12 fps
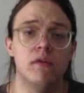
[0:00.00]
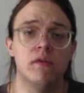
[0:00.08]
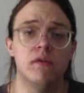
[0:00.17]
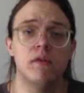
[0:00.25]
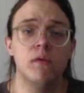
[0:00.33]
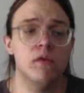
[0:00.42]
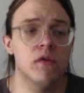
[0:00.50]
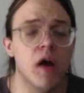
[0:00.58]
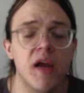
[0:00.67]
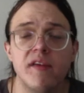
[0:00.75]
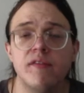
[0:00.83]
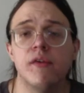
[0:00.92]
So
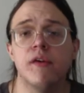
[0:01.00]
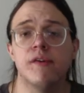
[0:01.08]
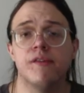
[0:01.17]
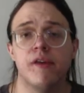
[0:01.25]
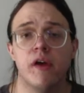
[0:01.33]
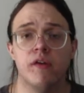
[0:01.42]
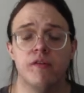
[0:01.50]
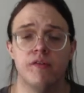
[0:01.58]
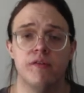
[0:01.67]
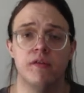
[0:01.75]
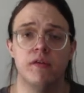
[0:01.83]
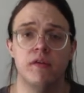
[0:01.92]
try it for yourself.
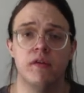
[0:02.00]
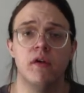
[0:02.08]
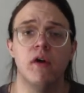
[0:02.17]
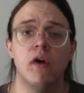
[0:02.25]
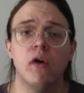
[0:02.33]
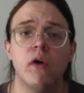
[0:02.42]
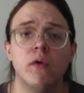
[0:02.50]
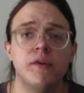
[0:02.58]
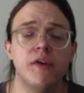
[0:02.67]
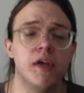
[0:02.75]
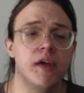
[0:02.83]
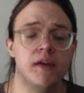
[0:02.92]
Go
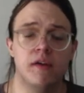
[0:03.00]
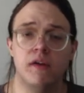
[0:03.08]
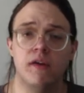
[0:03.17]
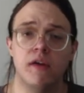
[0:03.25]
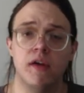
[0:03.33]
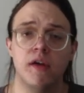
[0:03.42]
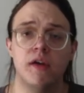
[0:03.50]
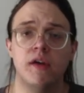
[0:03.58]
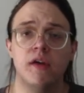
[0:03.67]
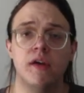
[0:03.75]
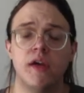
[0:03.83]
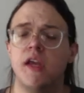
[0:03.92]
dig in.
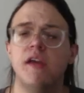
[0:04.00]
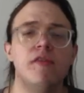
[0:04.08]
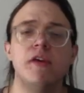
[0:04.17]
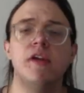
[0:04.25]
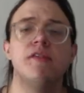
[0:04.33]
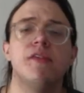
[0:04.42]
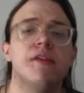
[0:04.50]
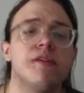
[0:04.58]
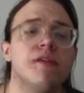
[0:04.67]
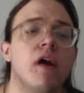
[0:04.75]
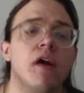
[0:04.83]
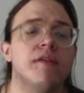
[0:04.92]
Even if the
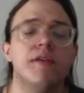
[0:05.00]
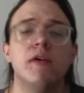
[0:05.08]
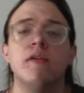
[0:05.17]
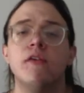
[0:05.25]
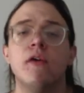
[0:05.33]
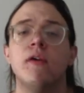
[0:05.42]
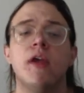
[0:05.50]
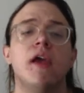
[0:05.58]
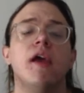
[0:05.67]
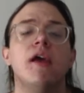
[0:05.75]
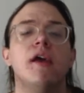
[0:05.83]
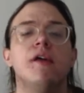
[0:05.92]
start of your
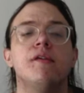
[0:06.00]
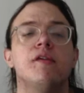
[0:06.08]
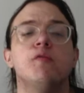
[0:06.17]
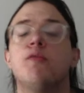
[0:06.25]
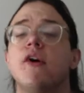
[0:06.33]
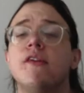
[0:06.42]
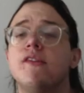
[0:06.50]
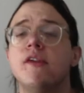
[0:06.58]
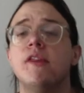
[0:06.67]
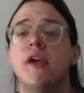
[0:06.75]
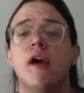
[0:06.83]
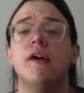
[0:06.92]
journey is
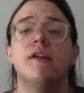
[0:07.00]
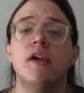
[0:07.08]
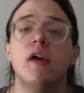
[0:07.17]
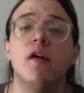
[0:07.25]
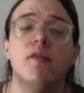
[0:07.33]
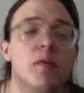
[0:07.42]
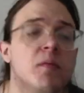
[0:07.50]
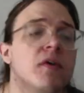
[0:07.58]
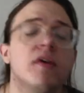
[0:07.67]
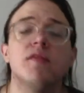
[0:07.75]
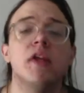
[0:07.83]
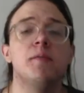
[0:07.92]
embracing the idea of the
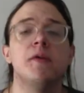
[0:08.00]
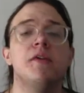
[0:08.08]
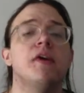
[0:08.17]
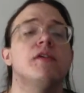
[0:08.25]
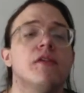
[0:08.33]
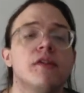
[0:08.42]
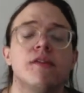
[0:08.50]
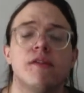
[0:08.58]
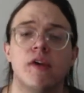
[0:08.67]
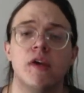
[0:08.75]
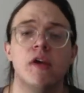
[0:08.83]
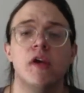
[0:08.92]
Book of
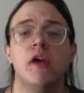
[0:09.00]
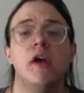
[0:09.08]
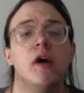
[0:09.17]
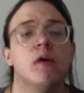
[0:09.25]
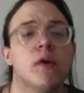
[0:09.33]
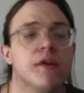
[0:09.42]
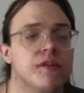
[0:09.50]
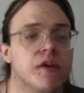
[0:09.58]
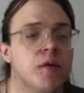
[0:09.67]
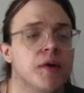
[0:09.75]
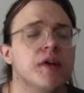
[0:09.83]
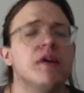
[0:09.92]
Lamentations, where it's
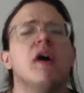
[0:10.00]
going,